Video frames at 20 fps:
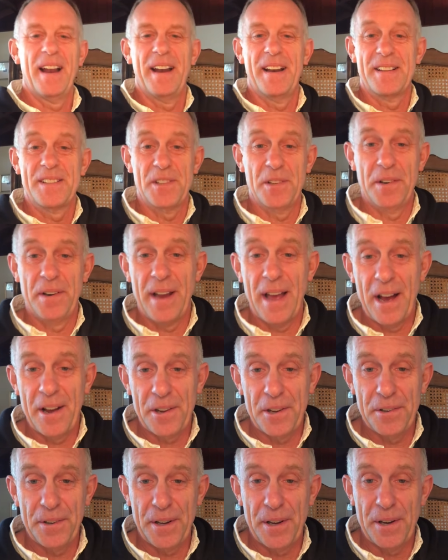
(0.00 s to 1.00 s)
So now
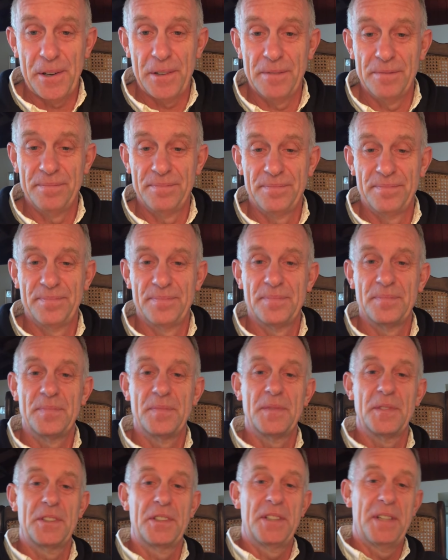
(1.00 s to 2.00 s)
you know.
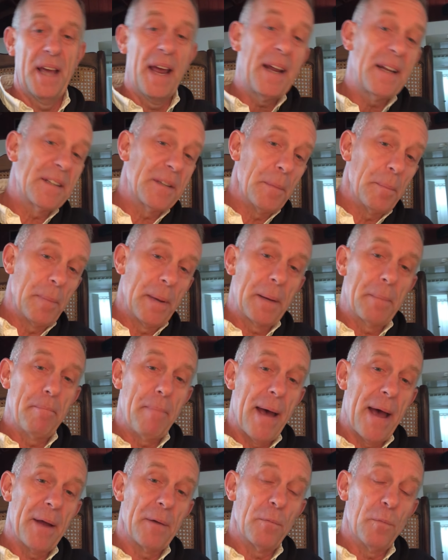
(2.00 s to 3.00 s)
Take the big
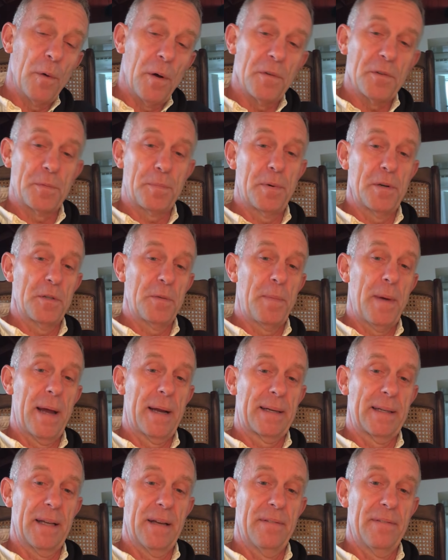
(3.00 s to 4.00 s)
bad wolf's
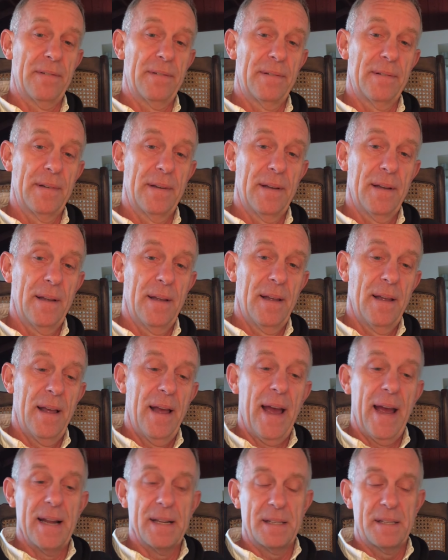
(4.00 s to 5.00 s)
perspective
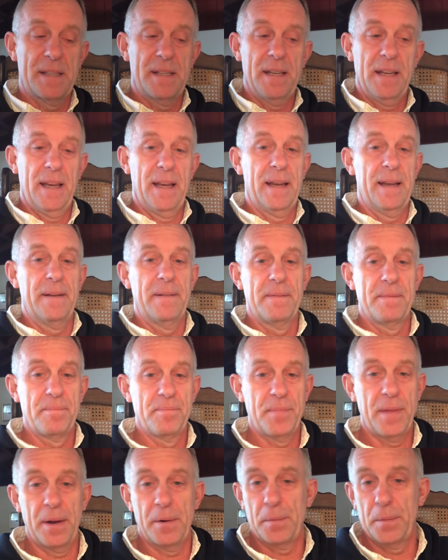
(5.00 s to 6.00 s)
and see
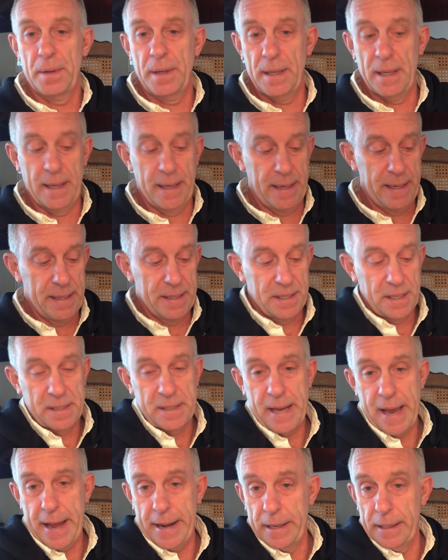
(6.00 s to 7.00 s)
that really he just
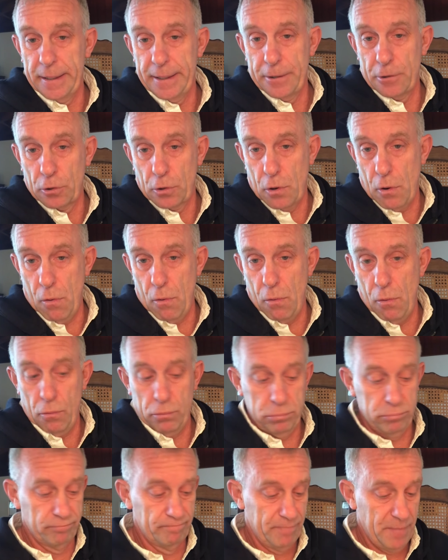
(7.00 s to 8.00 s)
had a little cold.
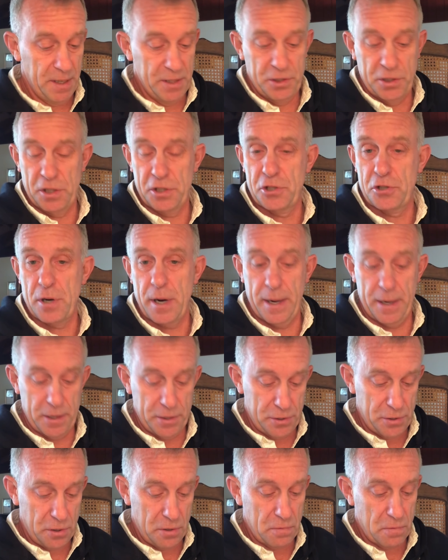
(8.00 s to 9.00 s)
He's just trying to
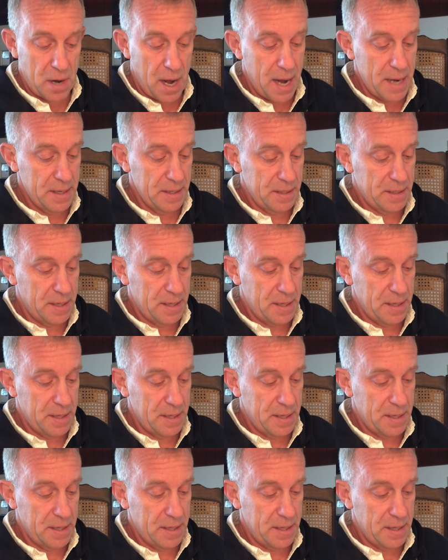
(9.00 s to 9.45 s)
do right and